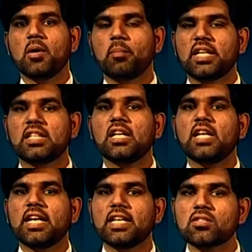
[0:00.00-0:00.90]
but
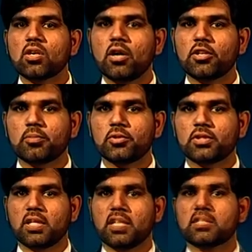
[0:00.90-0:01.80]
his
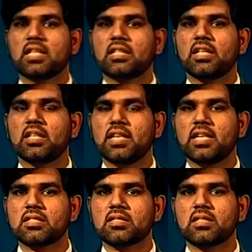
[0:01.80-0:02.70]
contribution is that
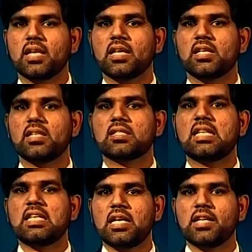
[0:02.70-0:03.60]
his theories
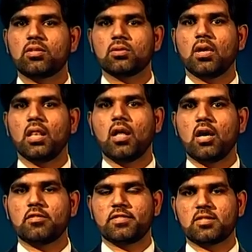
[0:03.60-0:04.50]
led to a lot
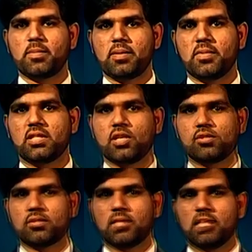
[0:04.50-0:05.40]
of
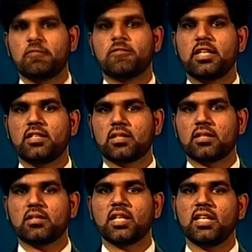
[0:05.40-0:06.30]
experimentation.
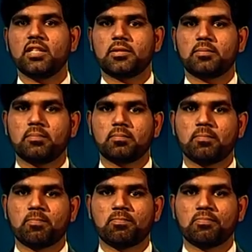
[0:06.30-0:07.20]
Frederick Taylor,
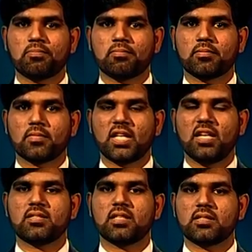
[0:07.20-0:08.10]

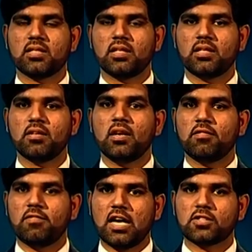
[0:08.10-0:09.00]
he's considered
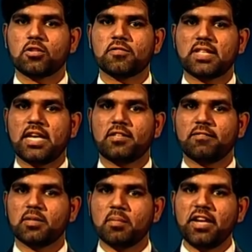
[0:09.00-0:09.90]
father of
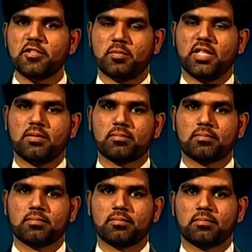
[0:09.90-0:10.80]
scientific management
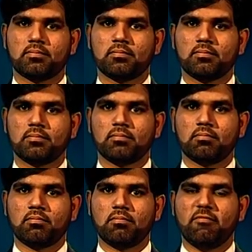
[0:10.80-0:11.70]

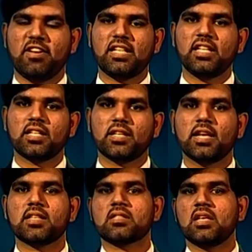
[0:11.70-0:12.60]
when he did
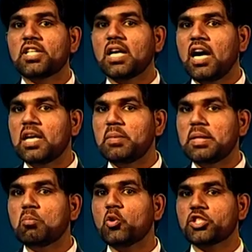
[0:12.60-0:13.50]
his time and
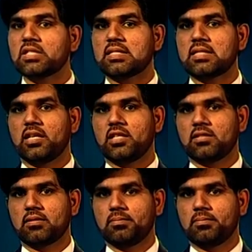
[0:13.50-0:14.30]
motion studies